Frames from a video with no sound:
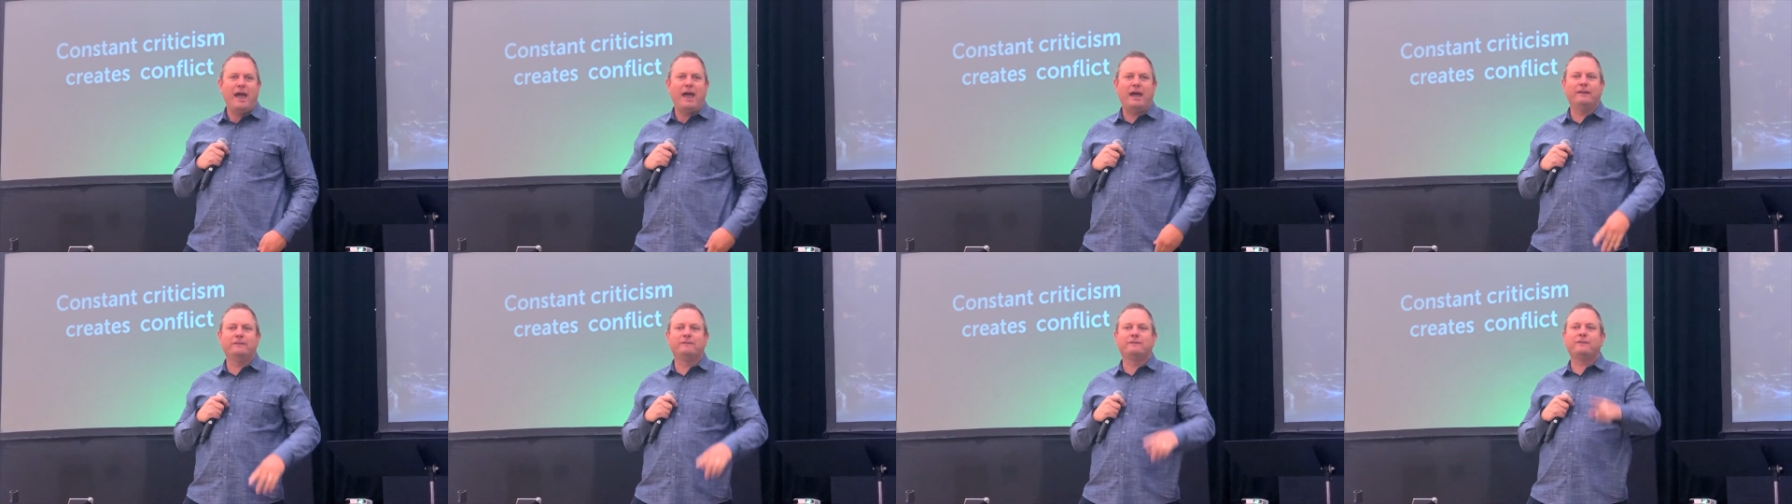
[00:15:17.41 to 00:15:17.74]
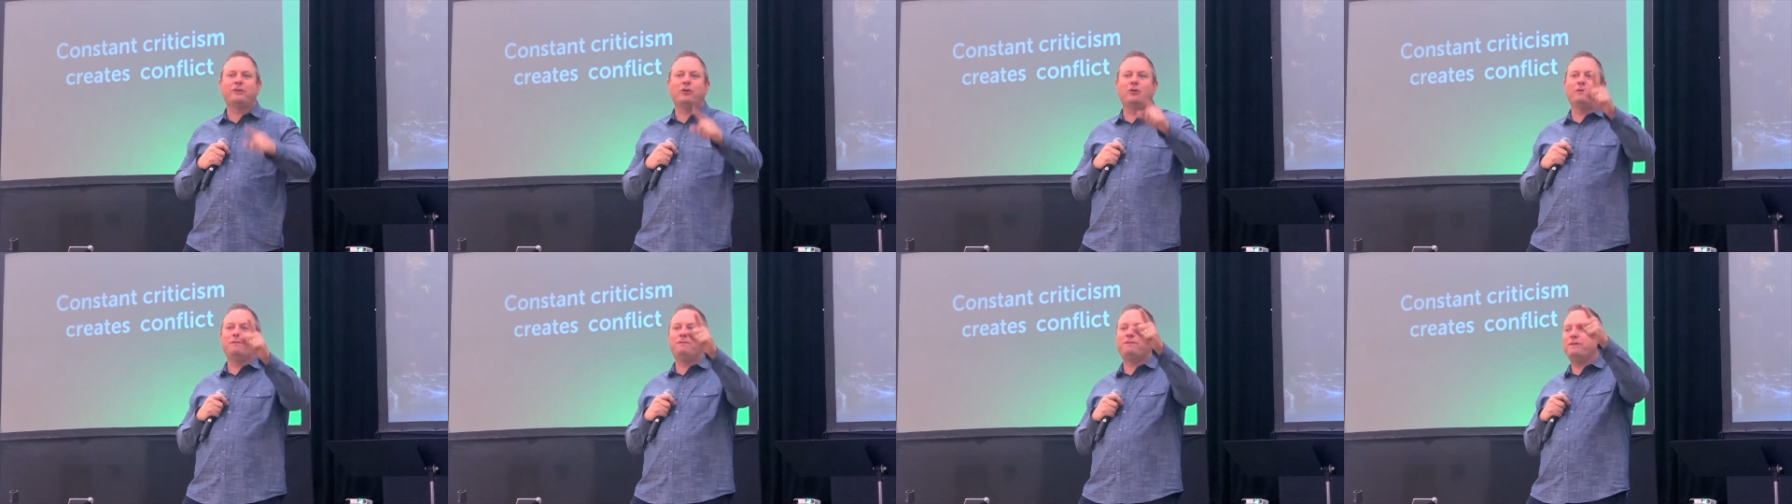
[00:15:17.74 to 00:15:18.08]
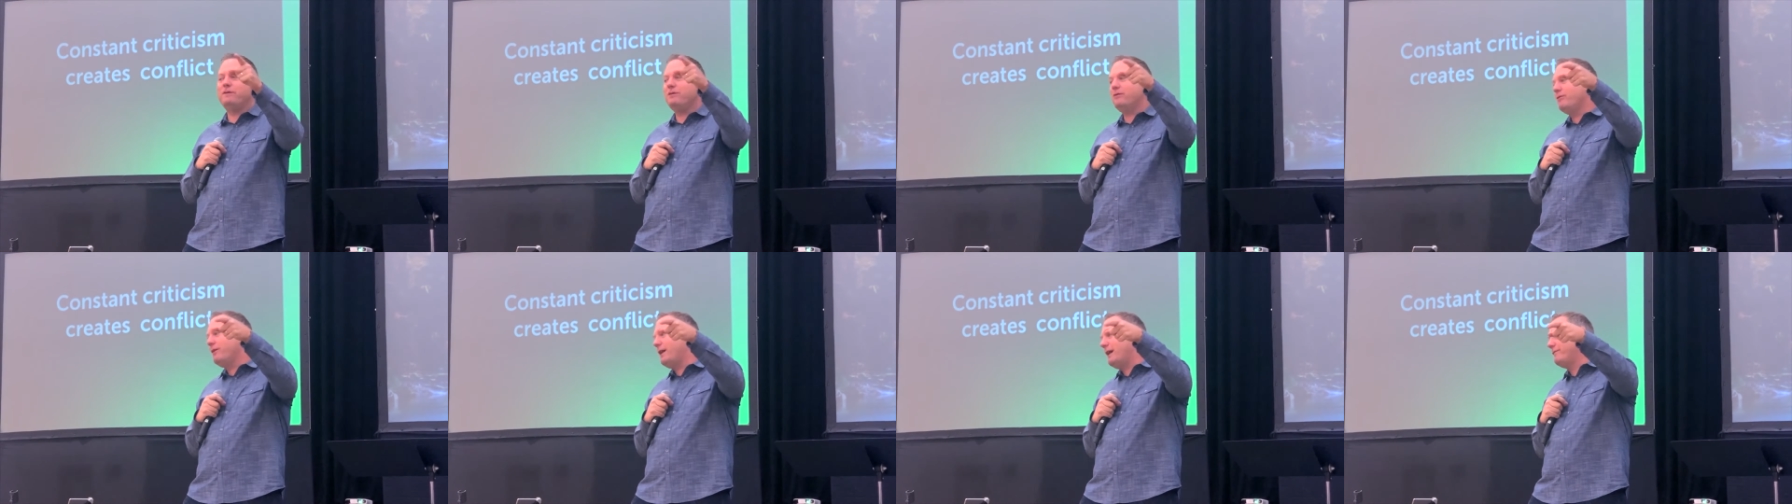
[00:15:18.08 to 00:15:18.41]
And so
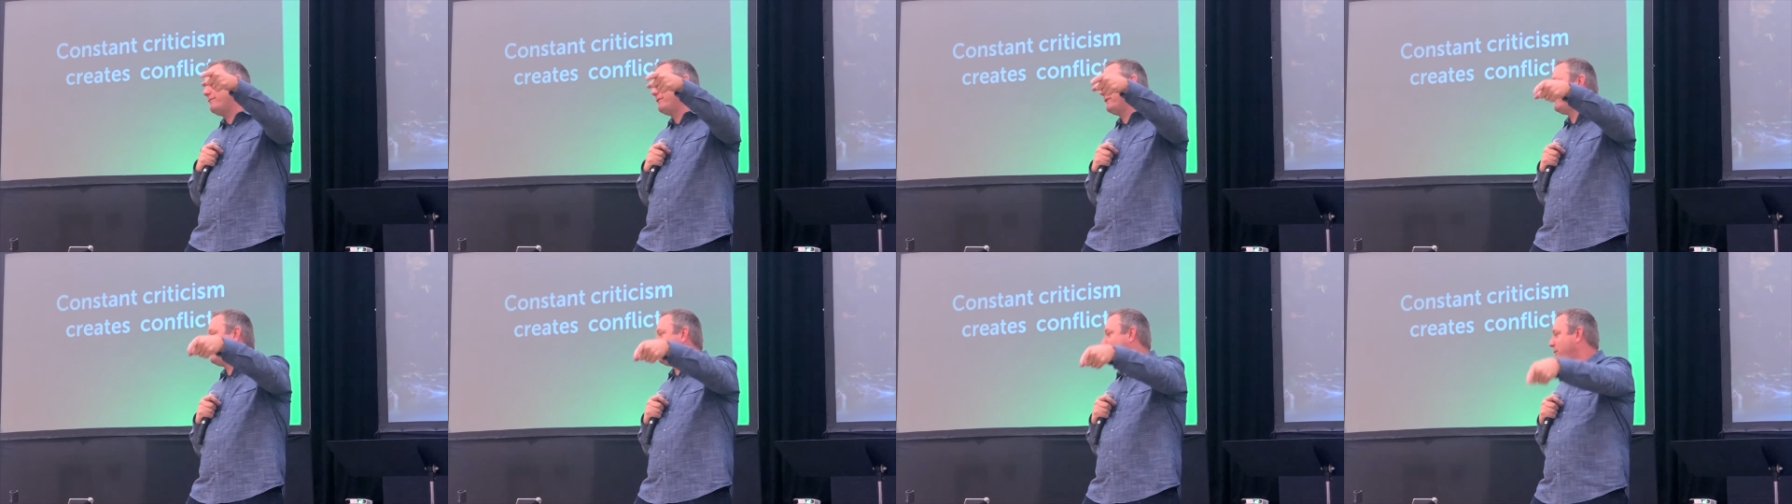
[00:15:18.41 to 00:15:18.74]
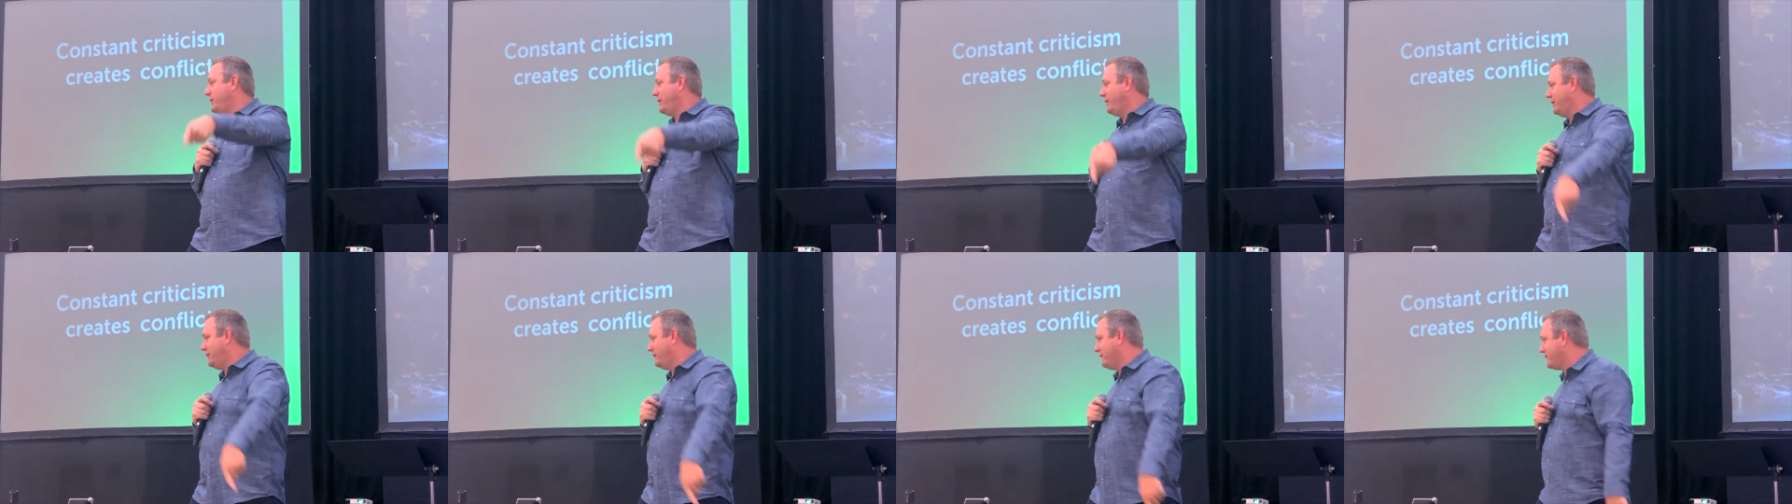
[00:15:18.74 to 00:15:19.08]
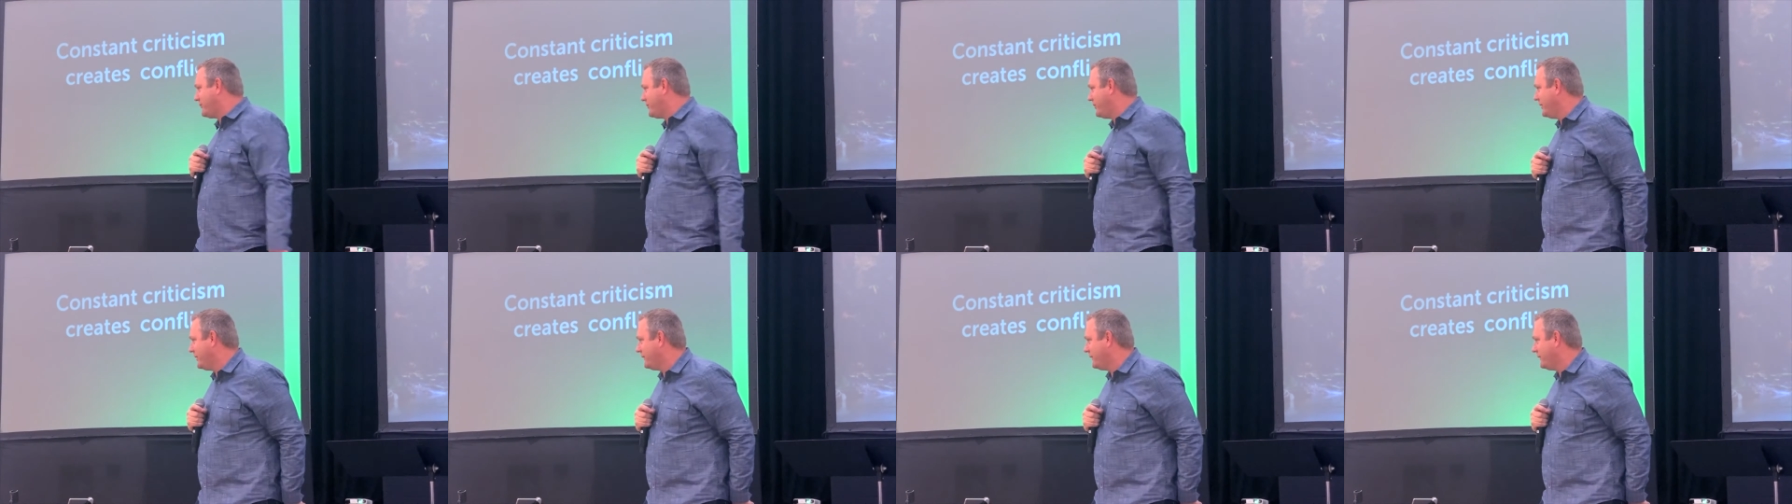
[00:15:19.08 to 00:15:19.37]
if you have a spirit of